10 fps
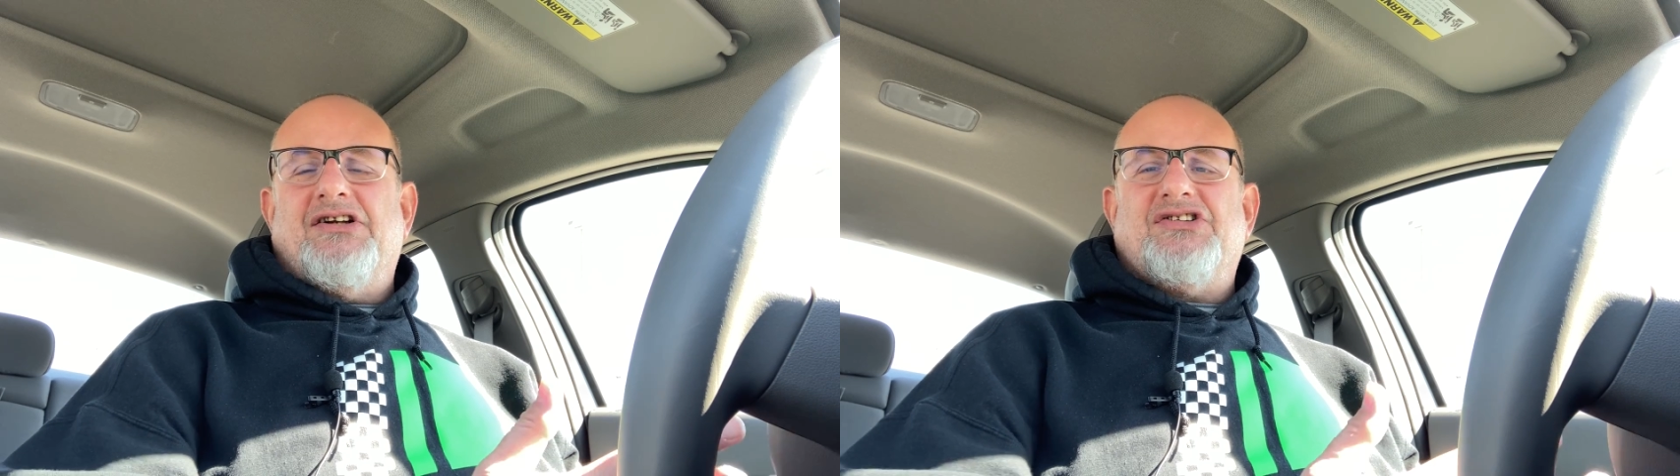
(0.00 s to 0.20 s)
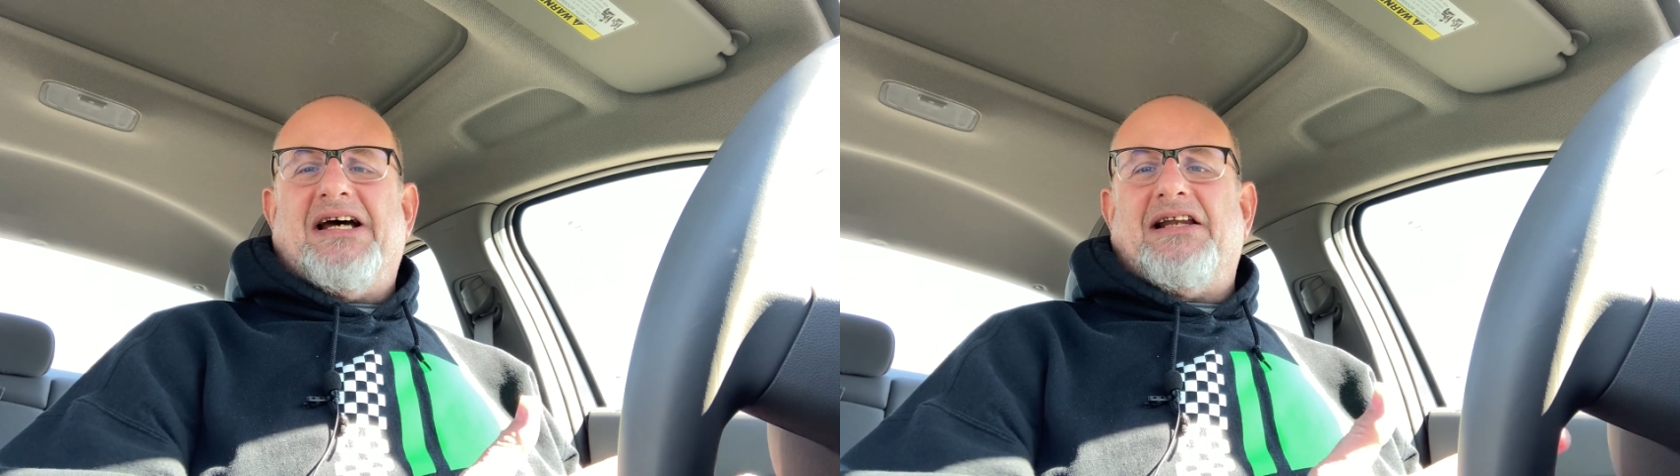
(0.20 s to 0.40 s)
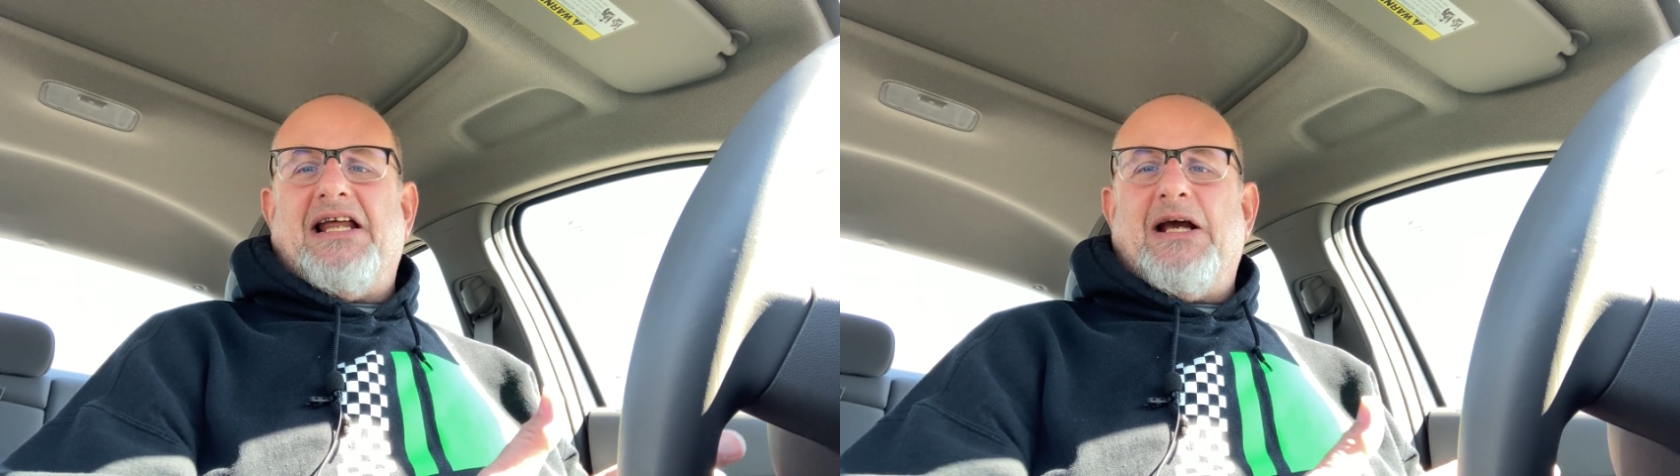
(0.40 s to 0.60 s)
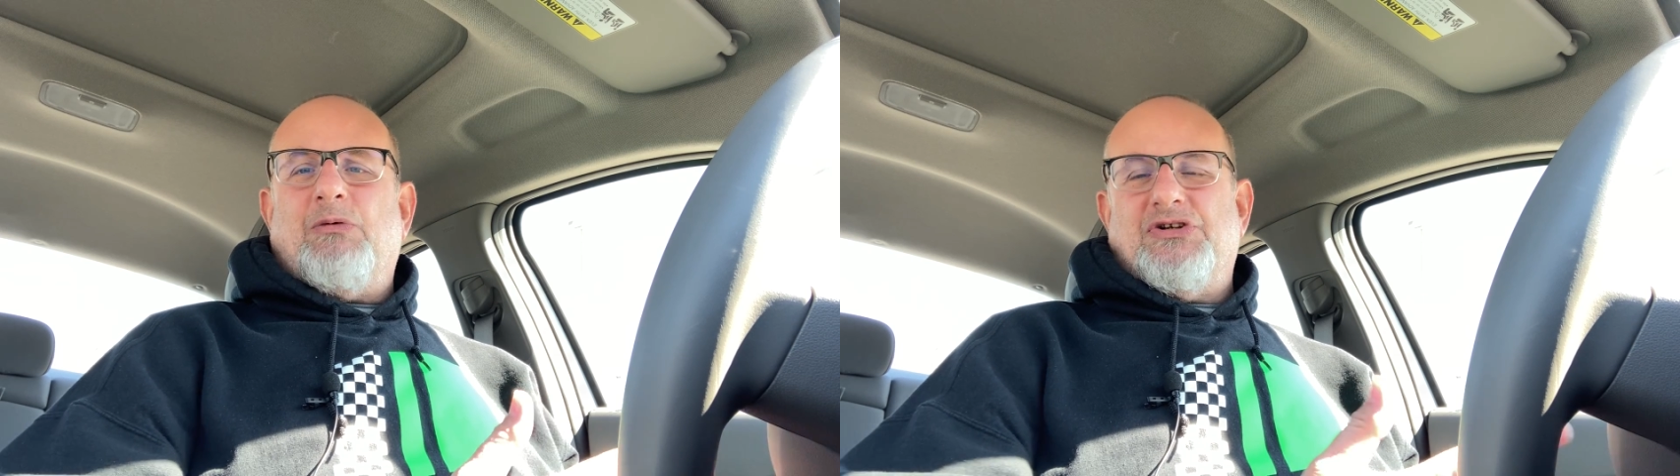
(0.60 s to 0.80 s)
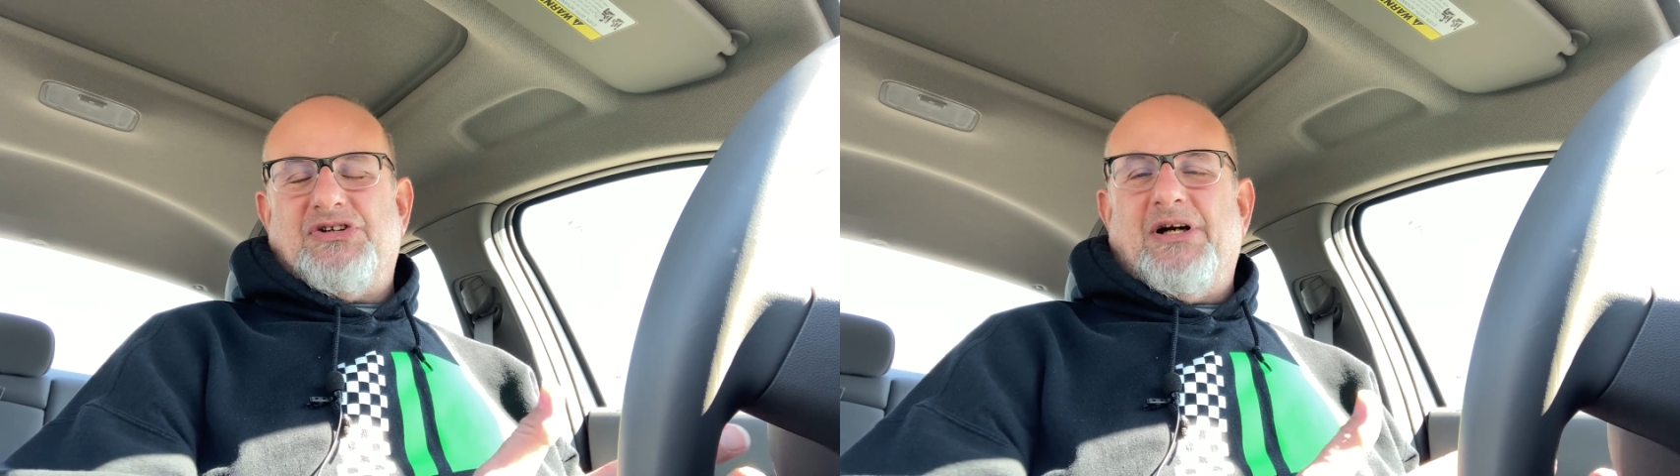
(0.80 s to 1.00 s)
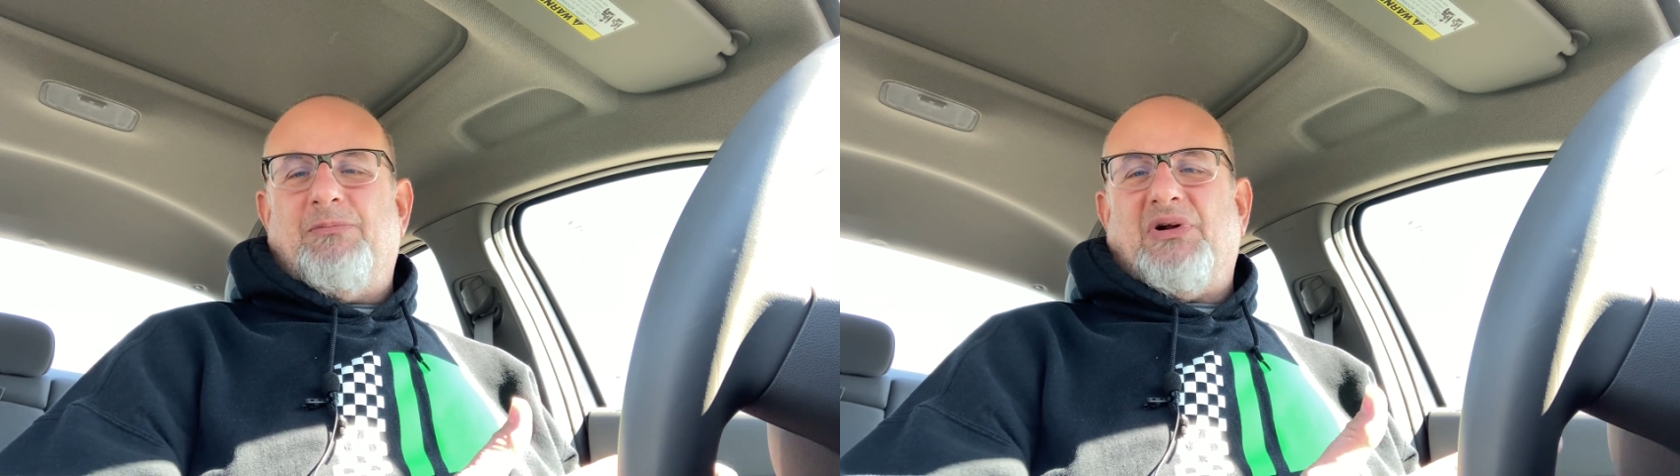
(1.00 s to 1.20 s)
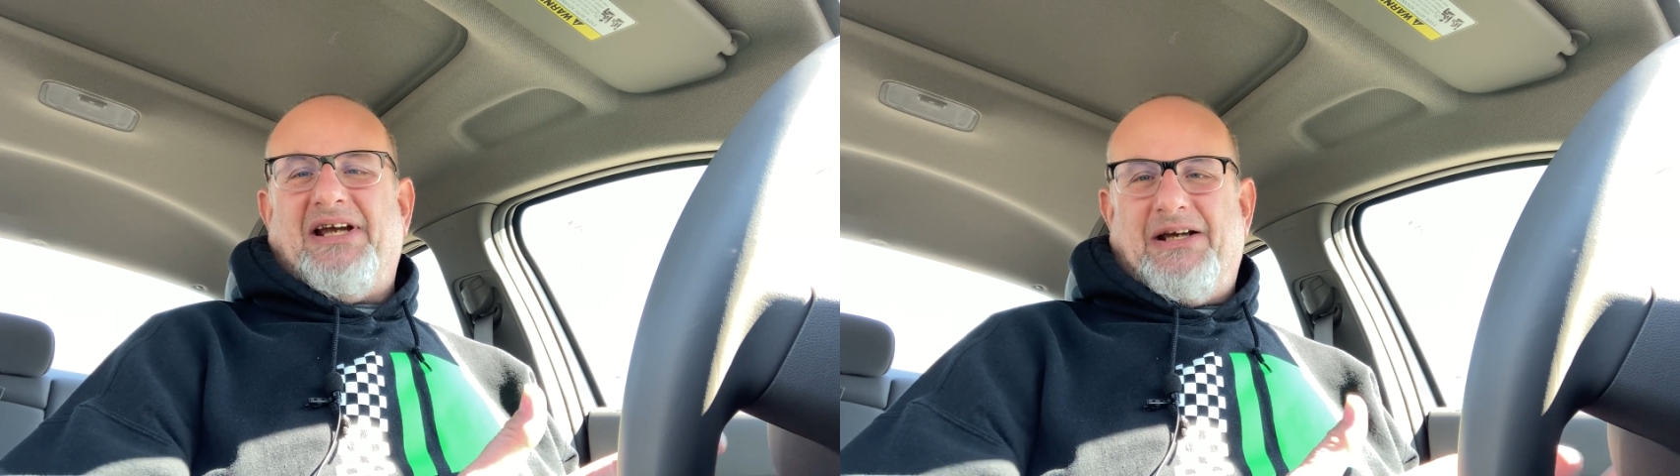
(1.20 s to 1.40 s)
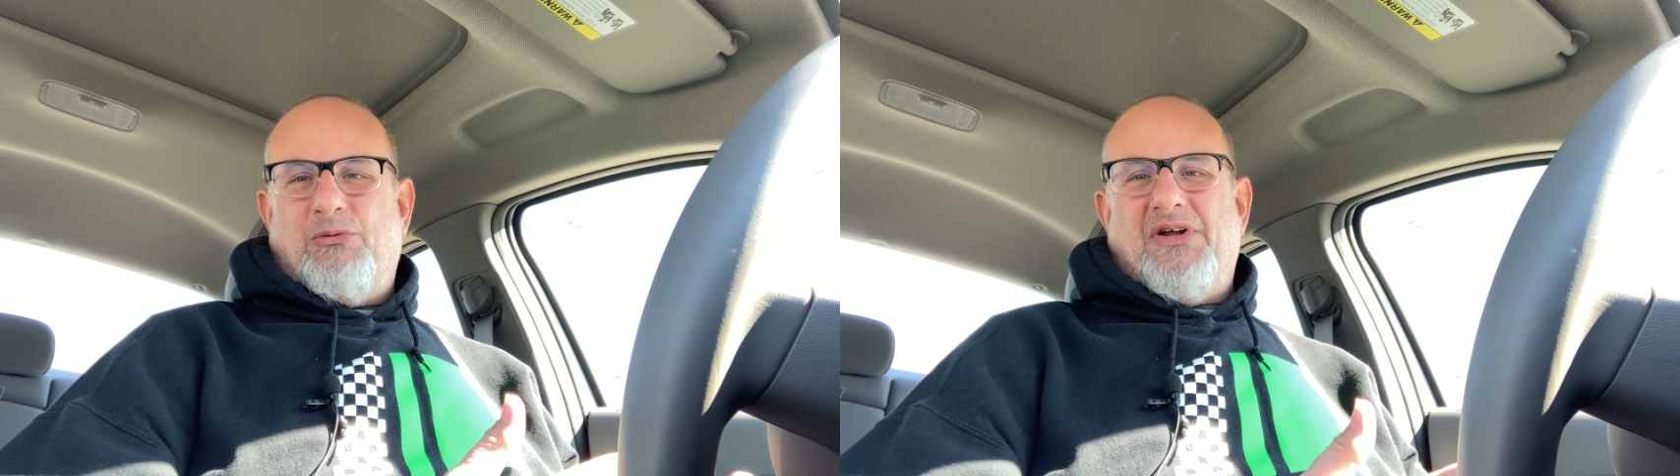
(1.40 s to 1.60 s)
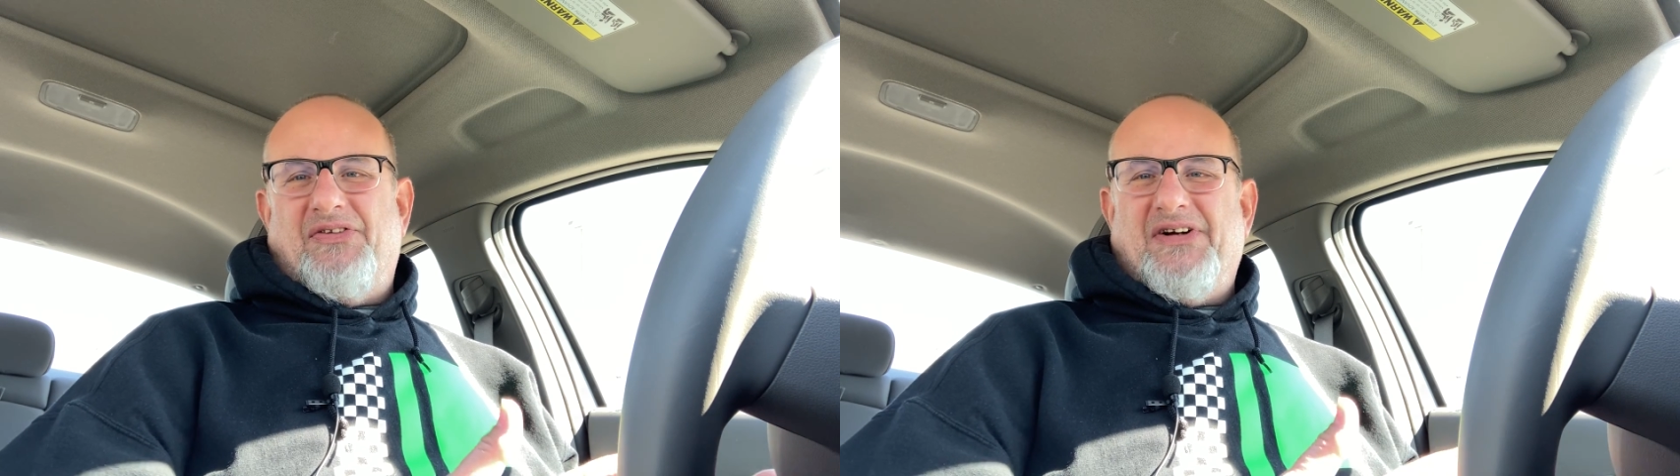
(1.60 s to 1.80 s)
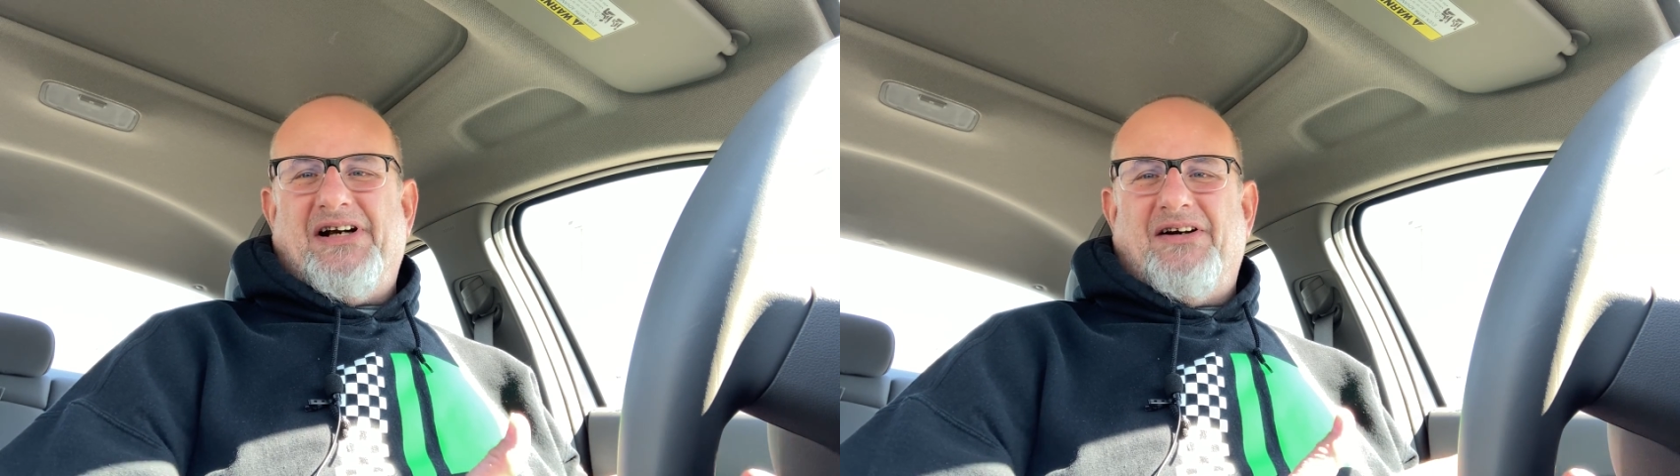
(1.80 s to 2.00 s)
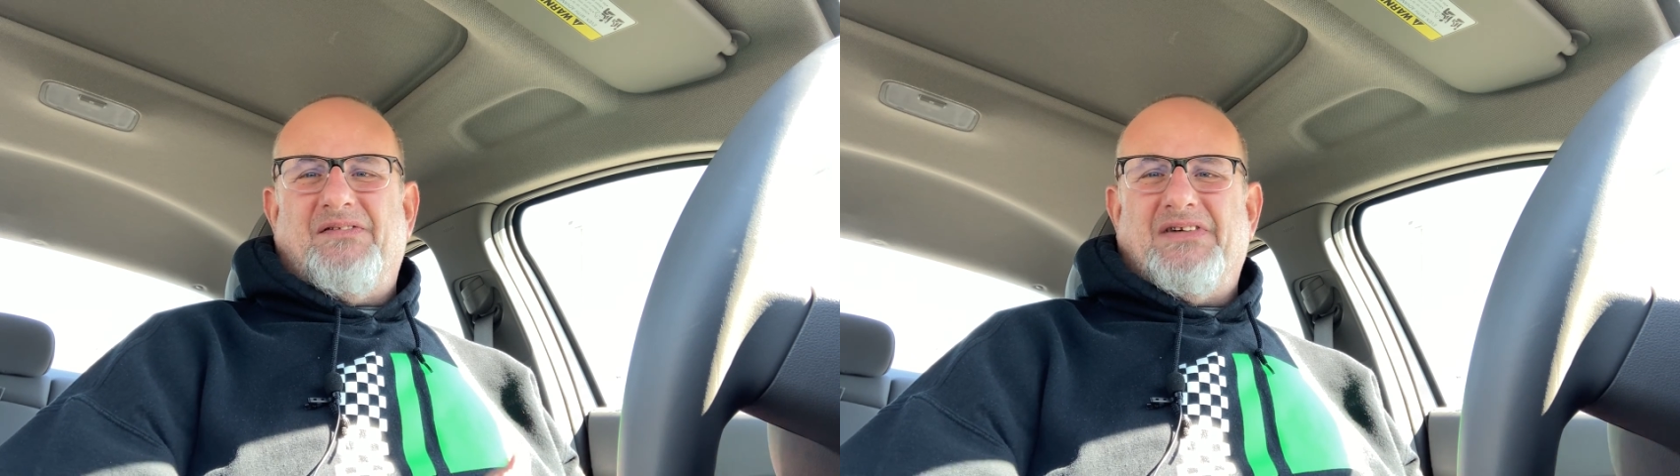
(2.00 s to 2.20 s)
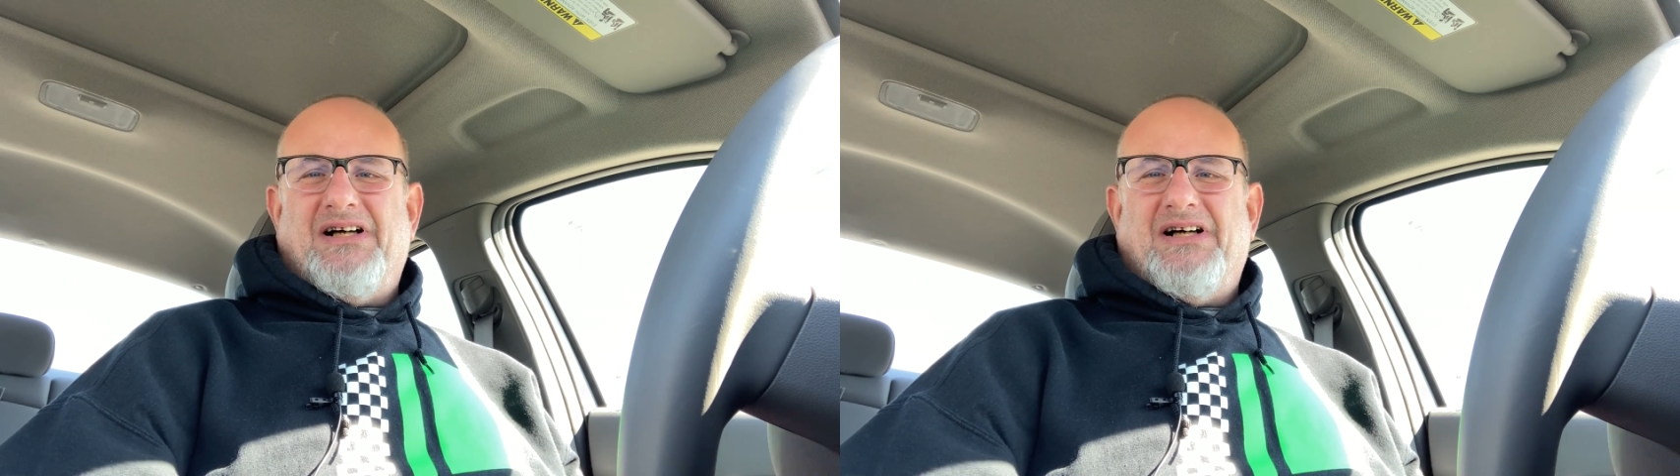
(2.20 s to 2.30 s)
design language they're playing with here.